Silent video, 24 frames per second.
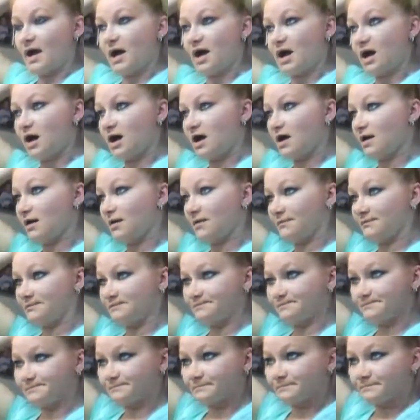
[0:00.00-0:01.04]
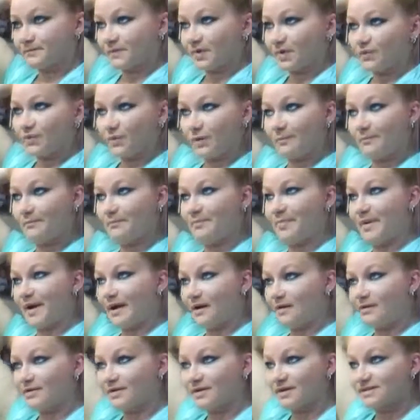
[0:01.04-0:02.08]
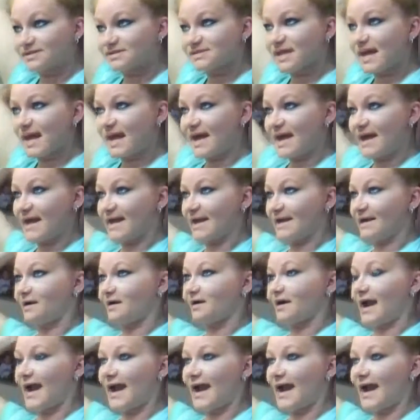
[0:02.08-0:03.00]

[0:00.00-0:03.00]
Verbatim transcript: um, rebellious hair.